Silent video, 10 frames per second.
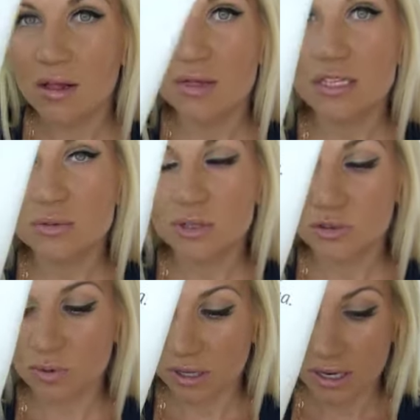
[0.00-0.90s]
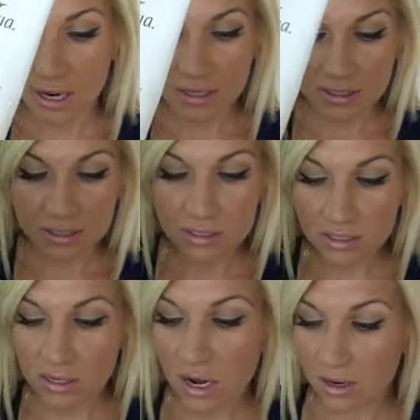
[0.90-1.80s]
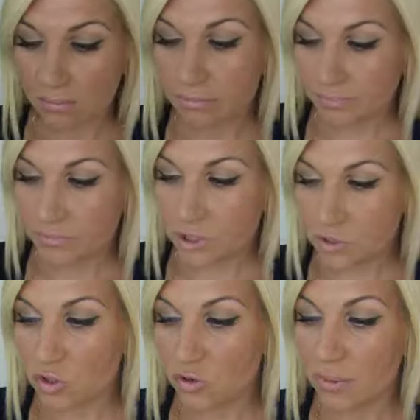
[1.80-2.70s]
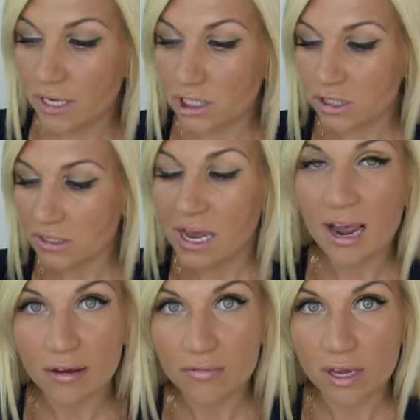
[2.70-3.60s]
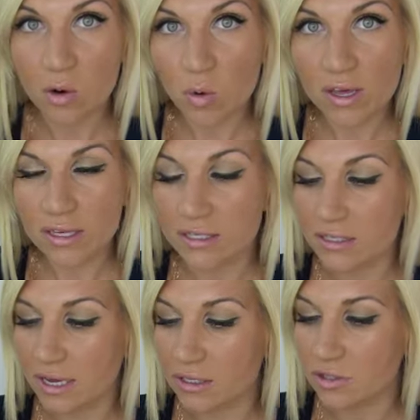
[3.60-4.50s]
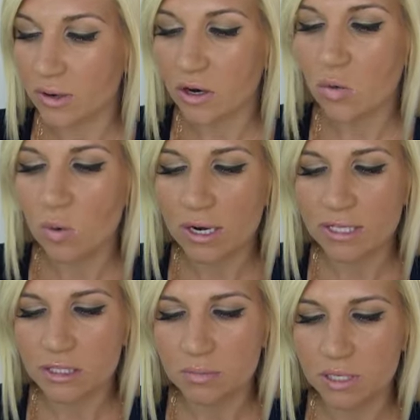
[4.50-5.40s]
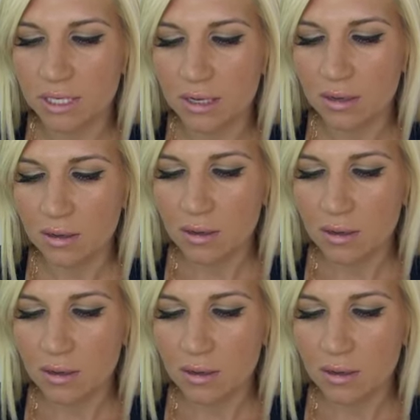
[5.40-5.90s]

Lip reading: this one's really nice because it's not too much, because I have like oily skin, so I don't want it to be